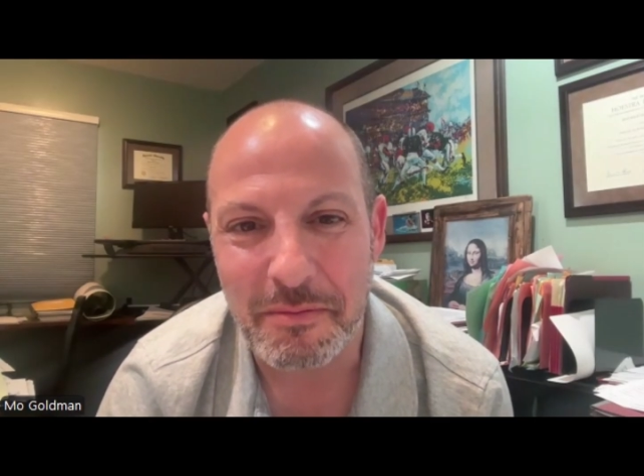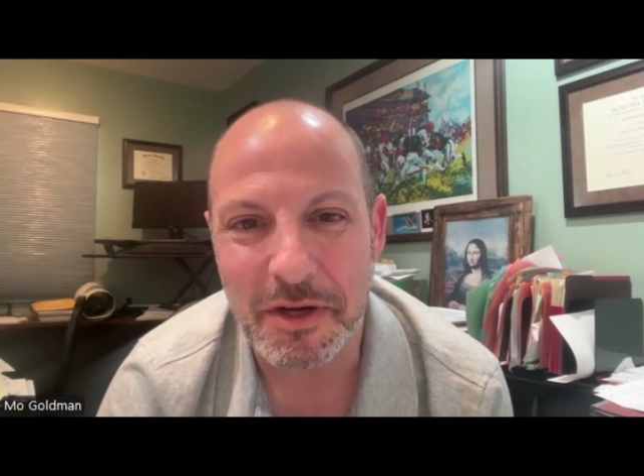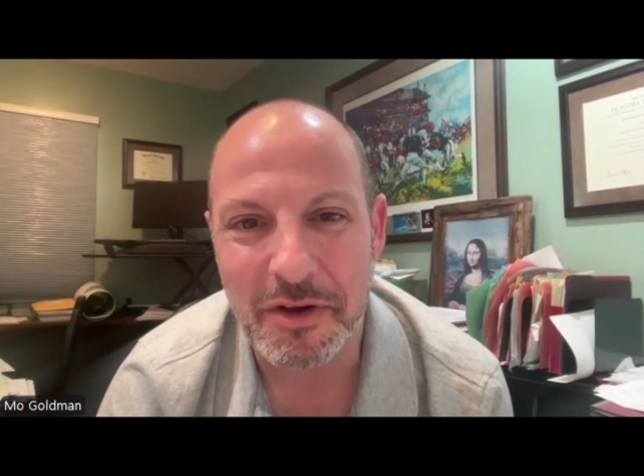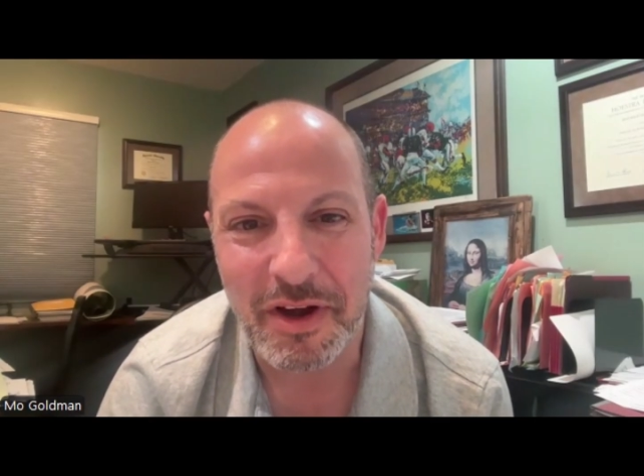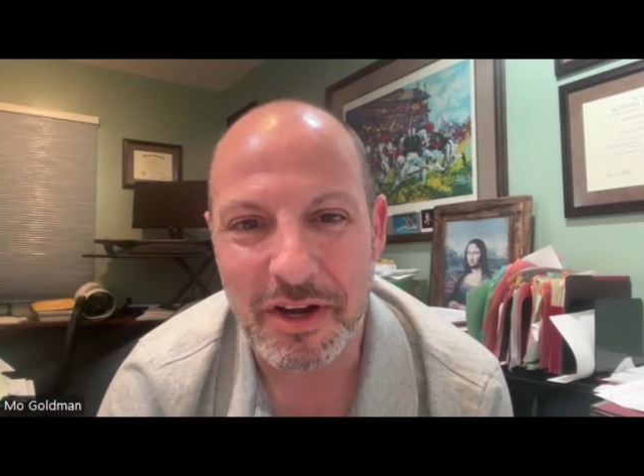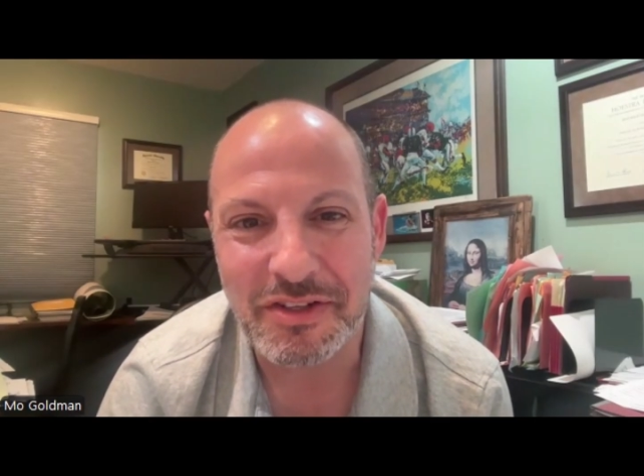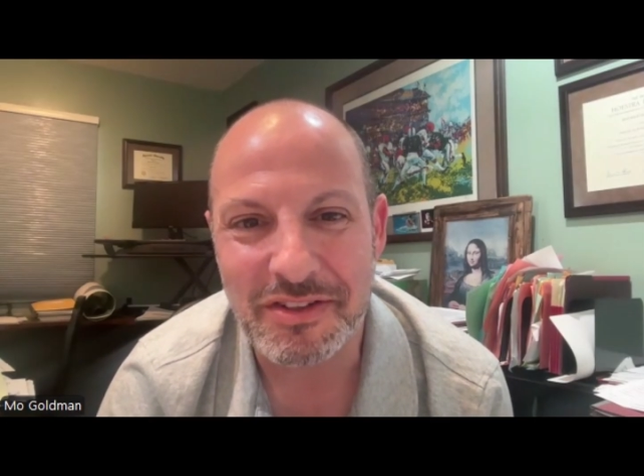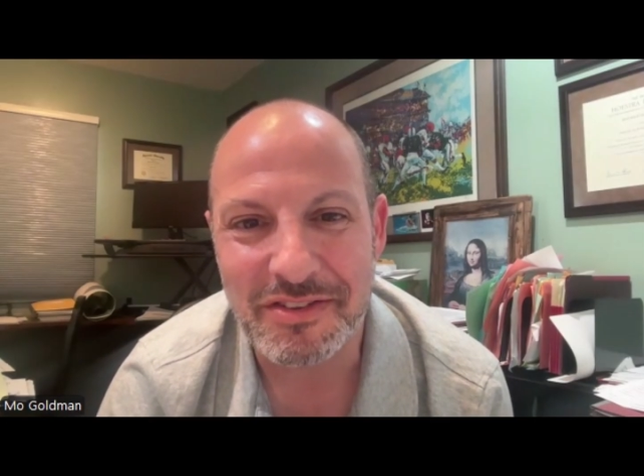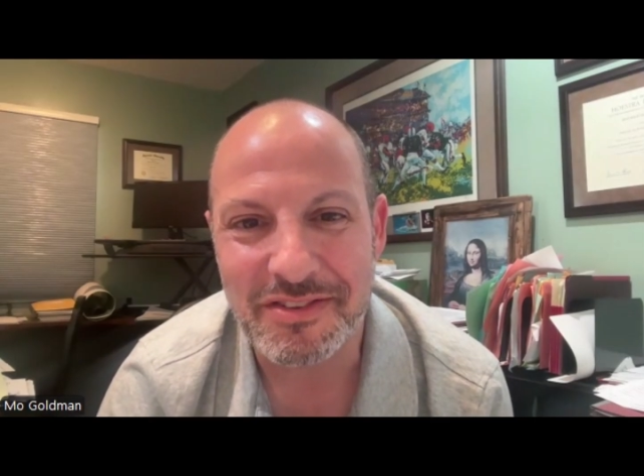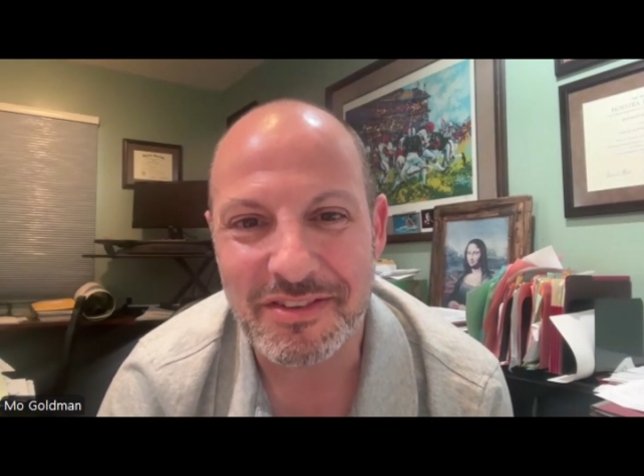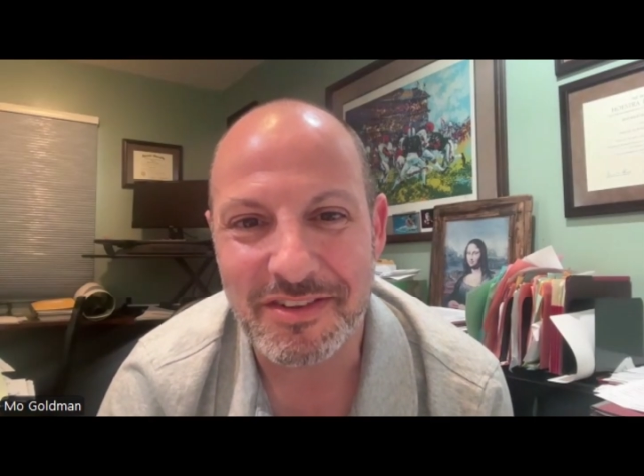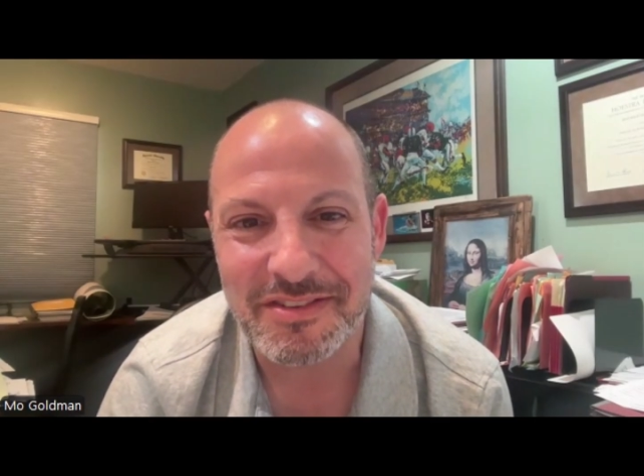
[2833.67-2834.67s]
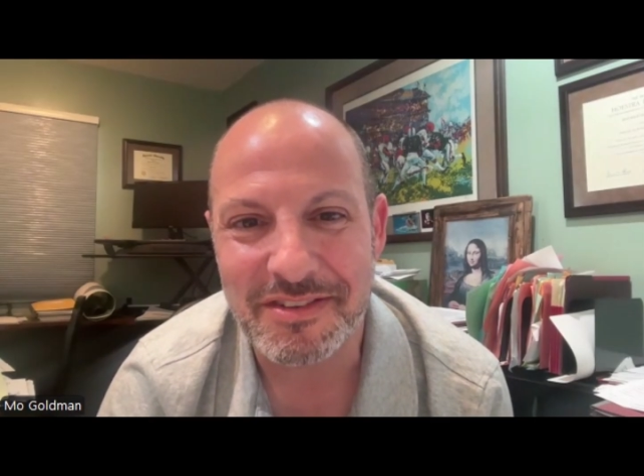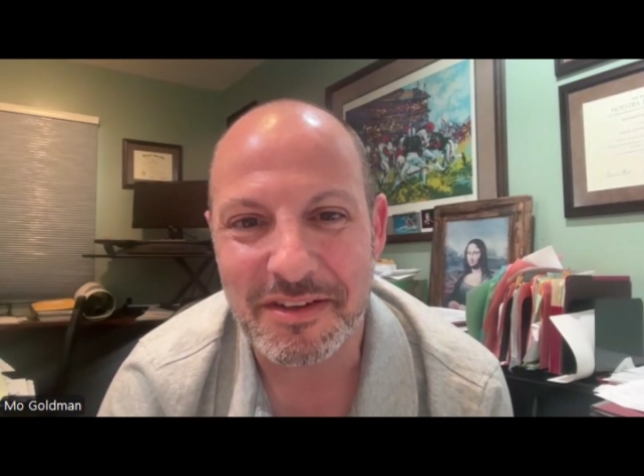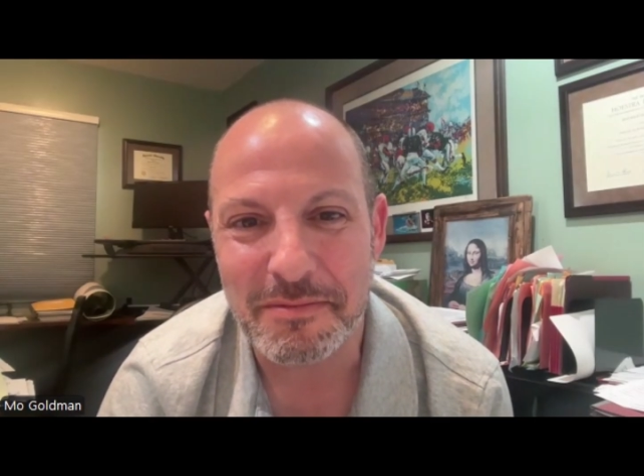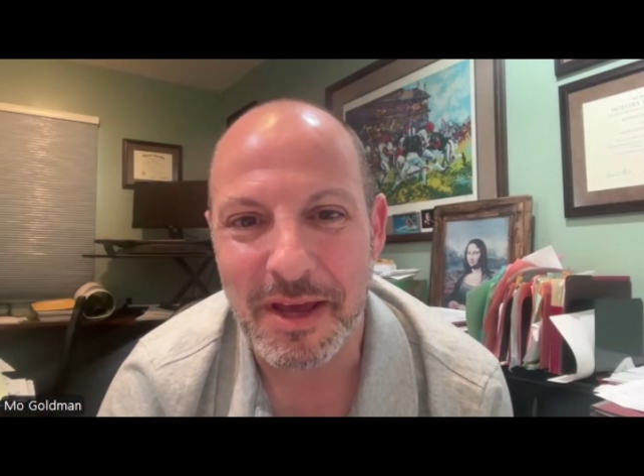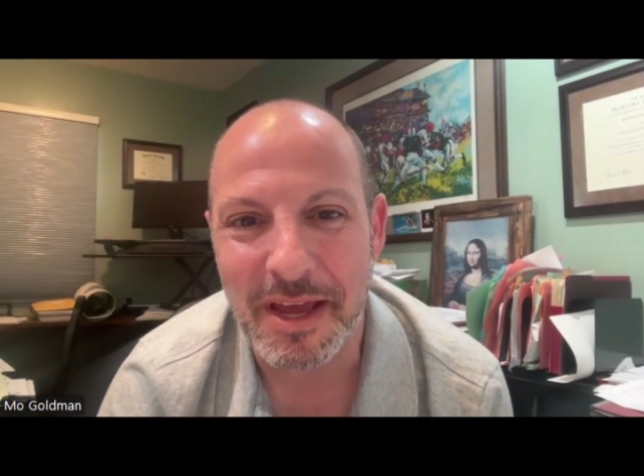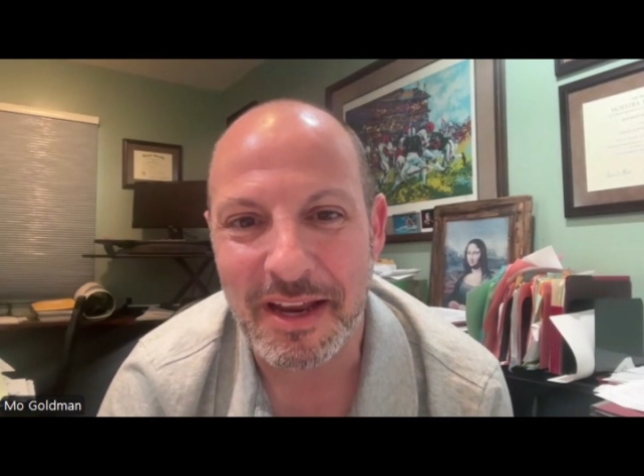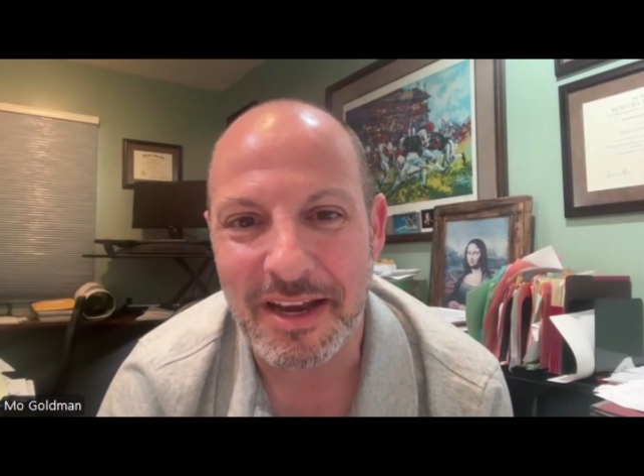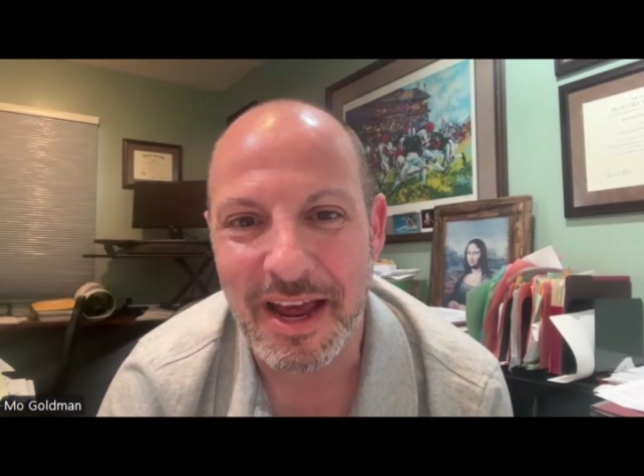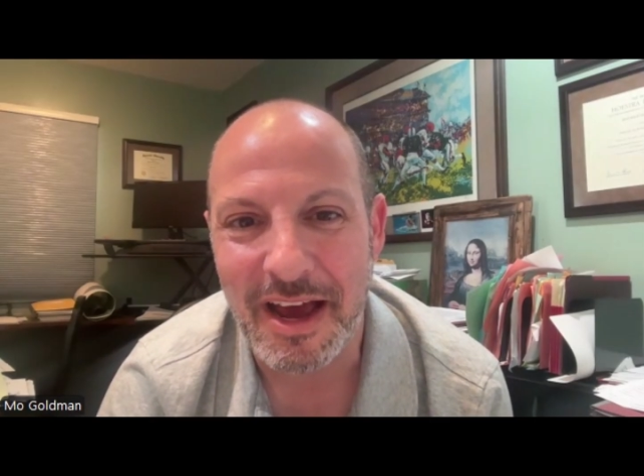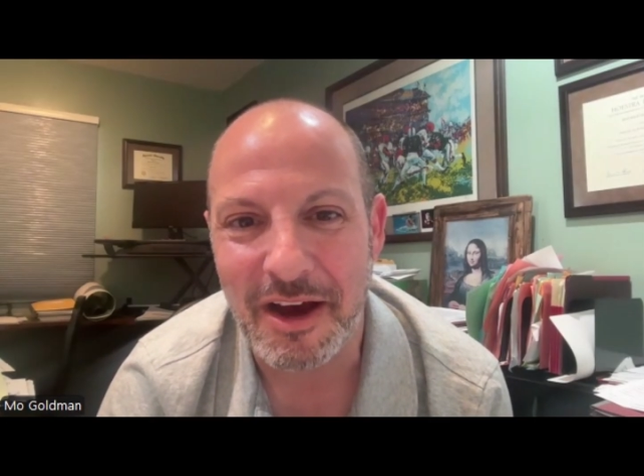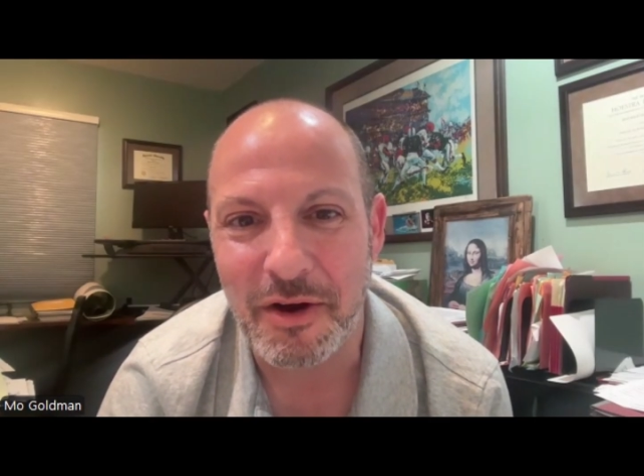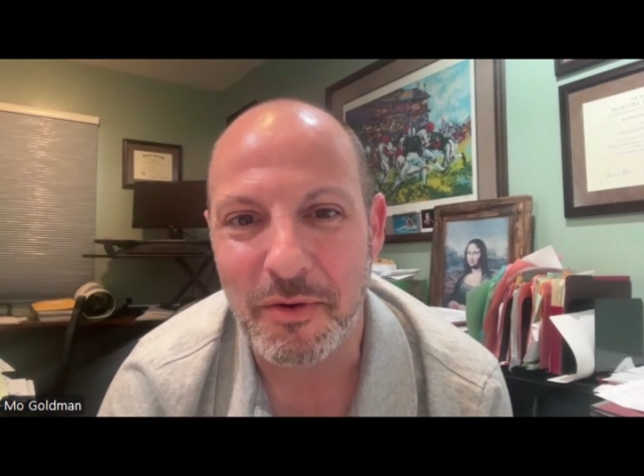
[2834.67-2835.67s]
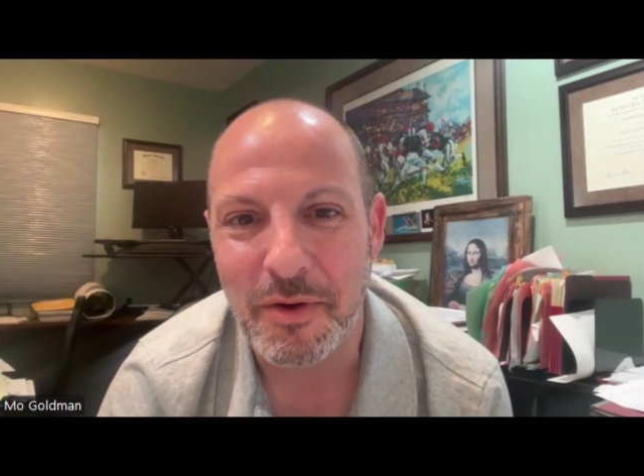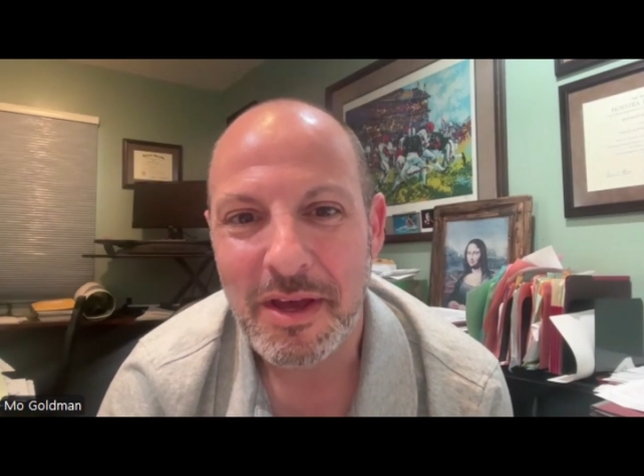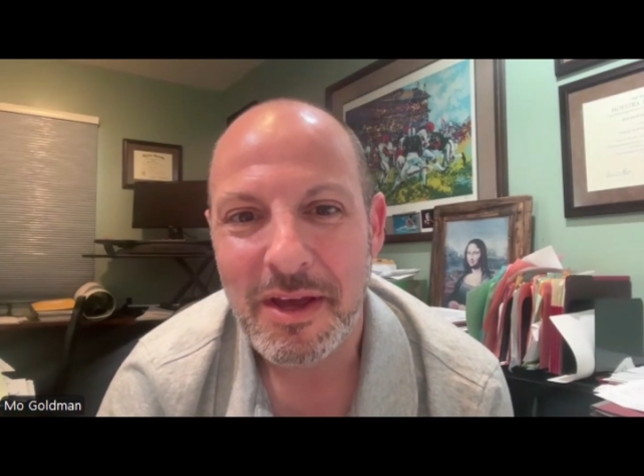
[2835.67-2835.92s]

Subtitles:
immigration system and how